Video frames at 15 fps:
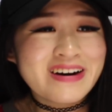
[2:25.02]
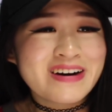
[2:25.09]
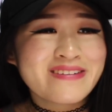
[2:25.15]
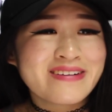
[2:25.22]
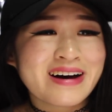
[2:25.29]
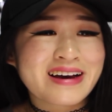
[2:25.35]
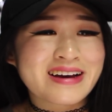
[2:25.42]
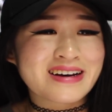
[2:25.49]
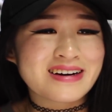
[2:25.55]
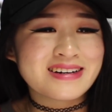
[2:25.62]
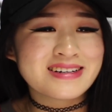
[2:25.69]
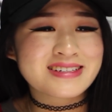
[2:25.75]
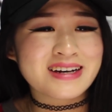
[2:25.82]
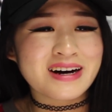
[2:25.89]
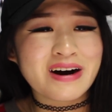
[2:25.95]
Oh my
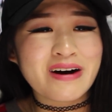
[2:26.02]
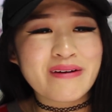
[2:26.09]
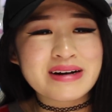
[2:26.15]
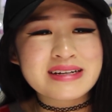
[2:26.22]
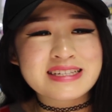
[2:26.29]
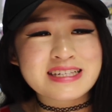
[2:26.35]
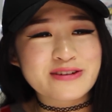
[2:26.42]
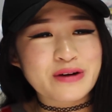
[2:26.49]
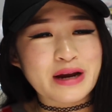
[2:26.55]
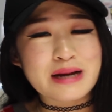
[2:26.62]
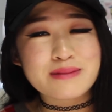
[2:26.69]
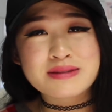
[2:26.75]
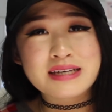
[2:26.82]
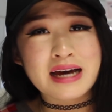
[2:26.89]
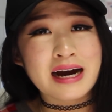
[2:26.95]
gosh, oh, it's
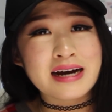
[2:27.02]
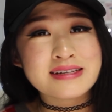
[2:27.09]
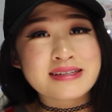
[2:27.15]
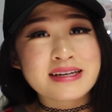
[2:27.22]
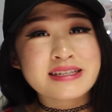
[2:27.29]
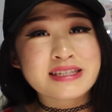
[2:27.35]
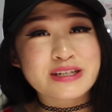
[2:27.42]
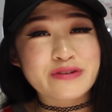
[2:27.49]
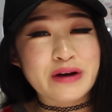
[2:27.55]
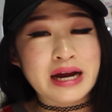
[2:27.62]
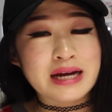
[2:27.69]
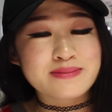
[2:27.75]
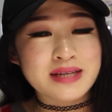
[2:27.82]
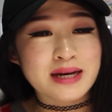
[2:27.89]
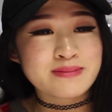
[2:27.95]
grapes, guys, it's
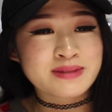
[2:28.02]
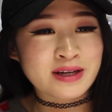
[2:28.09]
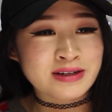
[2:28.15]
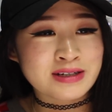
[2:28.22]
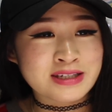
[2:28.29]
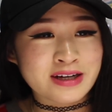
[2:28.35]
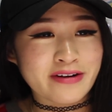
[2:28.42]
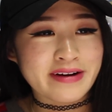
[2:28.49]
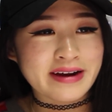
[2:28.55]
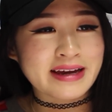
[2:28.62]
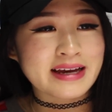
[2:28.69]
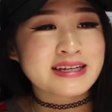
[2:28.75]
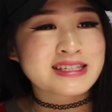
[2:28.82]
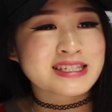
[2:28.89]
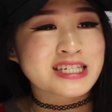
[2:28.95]
grapes. I'm so sorry,
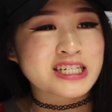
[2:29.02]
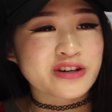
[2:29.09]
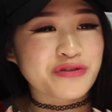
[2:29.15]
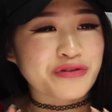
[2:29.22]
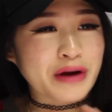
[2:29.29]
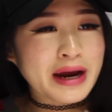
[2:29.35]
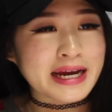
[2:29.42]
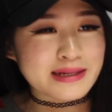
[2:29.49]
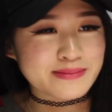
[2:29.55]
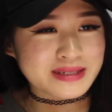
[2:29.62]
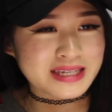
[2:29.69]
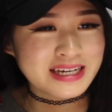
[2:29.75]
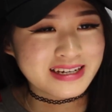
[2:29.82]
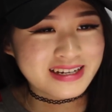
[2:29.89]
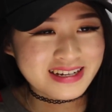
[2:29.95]
it's
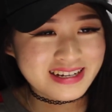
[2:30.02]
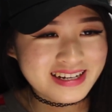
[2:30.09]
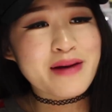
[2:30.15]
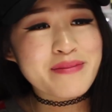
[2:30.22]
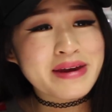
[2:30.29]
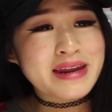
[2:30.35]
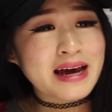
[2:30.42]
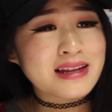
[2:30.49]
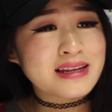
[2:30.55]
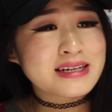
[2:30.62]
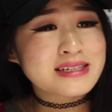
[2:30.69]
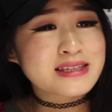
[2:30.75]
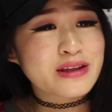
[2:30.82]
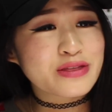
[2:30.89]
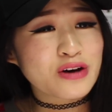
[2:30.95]
grapes. I mean, at
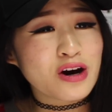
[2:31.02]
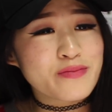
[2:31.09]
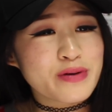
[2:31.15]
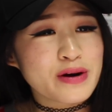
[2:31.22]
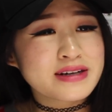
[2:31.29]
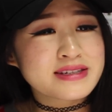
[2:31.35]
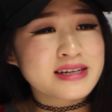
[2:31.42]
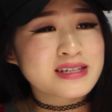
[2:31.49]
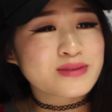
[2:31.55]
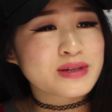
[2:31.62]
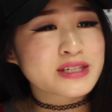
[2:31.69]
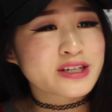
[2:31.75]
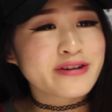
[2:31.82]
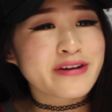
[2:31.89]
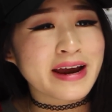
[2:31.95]
least the thought process
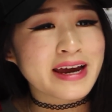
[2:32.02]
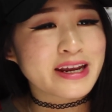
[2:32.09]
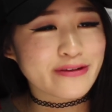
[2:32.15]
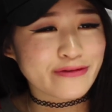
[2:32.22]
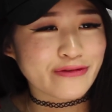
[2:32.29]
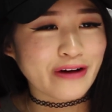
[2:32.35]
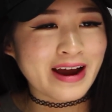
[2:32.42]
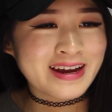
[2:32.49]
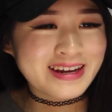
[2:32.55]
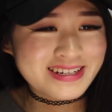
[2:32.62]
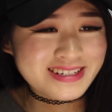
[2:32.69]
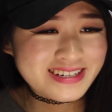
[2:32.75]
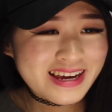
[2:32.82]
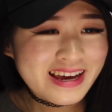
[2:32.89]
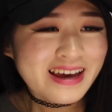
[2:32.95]
was creative,
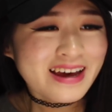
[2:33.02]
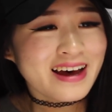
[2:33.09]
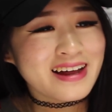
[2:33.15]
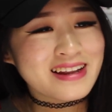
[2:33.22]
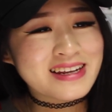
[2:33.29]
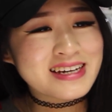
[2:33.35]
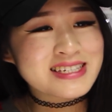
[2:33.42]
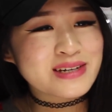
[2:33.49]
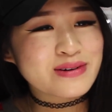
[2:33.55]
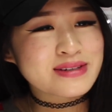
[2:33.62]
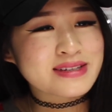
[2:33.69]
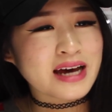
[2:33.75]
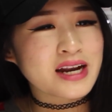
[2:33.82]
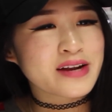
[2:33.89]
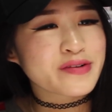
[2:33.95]
right? At least it
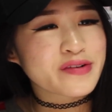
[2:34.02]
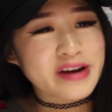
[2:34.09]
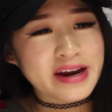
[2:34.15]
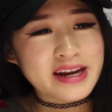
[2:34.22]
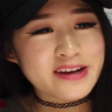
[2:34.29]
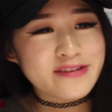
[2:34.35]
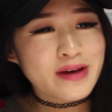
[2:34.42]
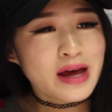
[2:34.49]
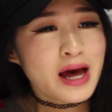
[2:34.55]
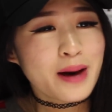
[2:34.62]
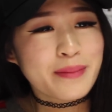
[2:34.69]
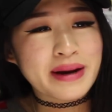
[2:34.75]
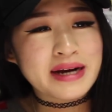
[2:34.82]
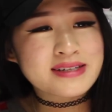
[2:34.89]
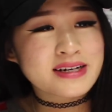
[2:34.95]
was kind of creative,
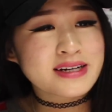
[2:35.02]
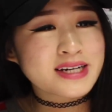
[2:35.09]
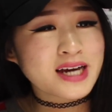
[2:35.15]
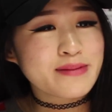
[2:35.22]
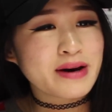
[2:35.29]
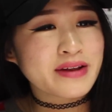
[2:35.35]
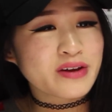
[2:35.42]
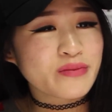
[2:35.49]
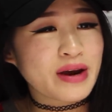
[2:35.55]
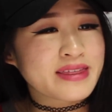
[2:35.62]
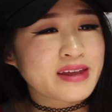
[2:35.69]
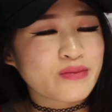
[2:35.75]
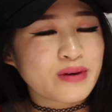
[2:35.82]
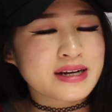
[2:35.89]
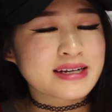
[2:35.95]
but it didn't come out the way
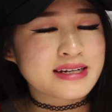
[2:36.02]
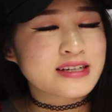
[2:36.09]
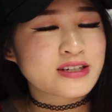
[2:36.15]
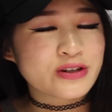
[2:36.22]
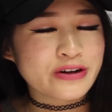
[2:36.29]
they wanted it